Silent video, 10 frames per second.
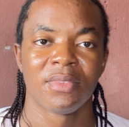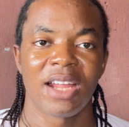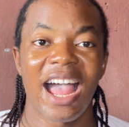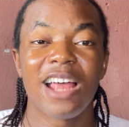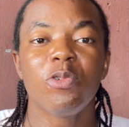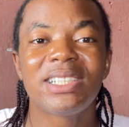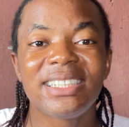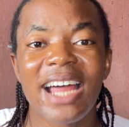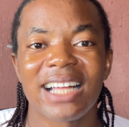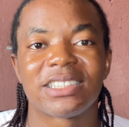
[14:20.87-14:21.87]
And with
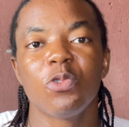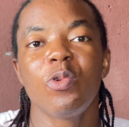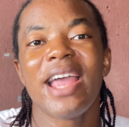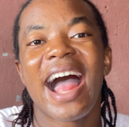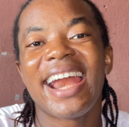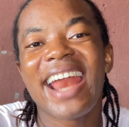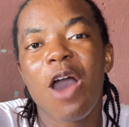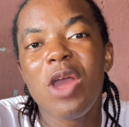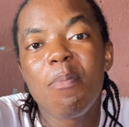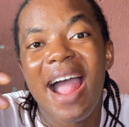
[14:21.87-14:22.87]
that, we are
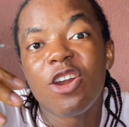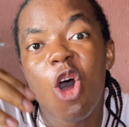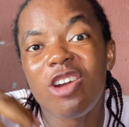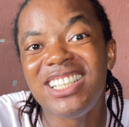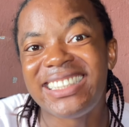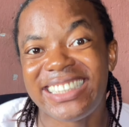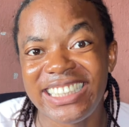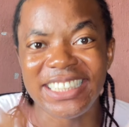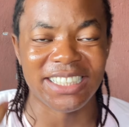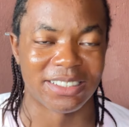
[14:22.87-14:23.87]
now a
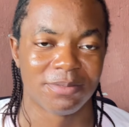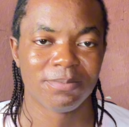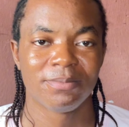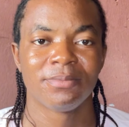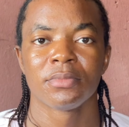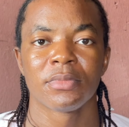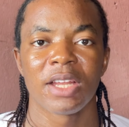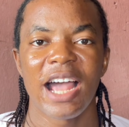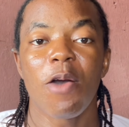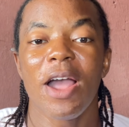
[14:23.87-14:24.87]
minority.
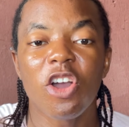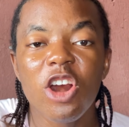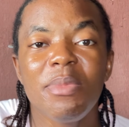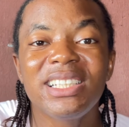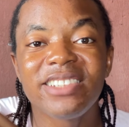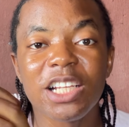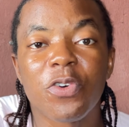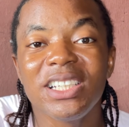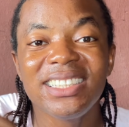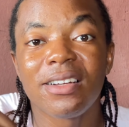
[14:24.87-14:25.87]
Our economic strength
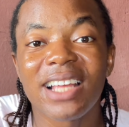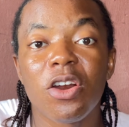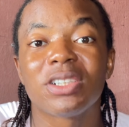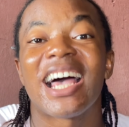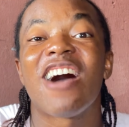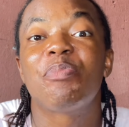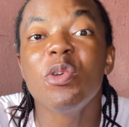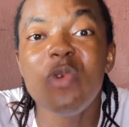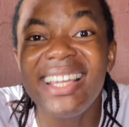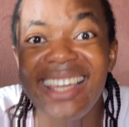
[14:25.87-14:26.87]
for this Delta North have
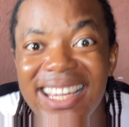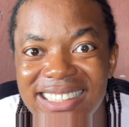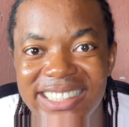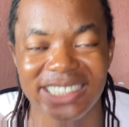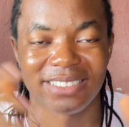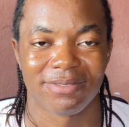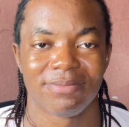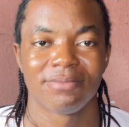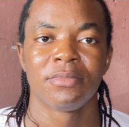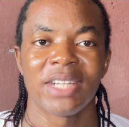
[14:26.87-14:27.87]
been weakened.
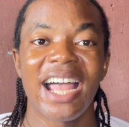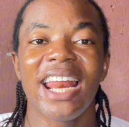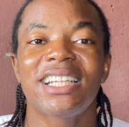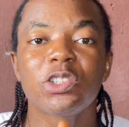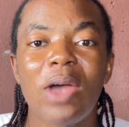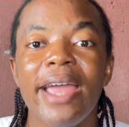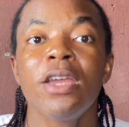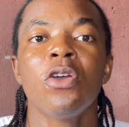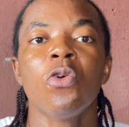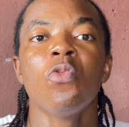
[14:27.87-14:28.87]
And that is
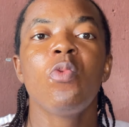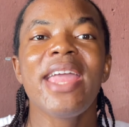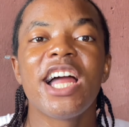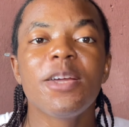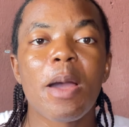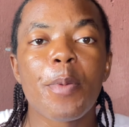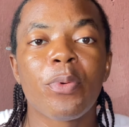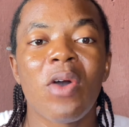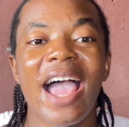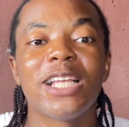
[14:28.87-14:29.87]
why we Anioma
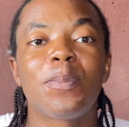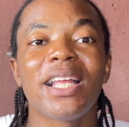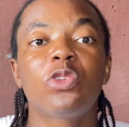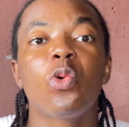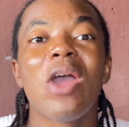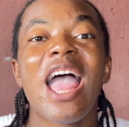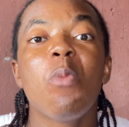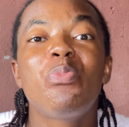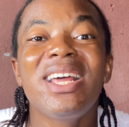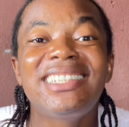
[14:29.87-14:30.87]
people are expected to
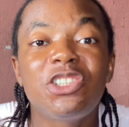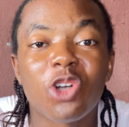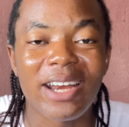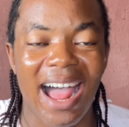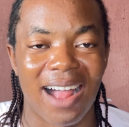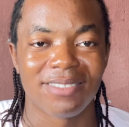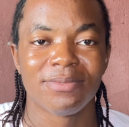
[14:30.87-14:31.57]
embrace each other.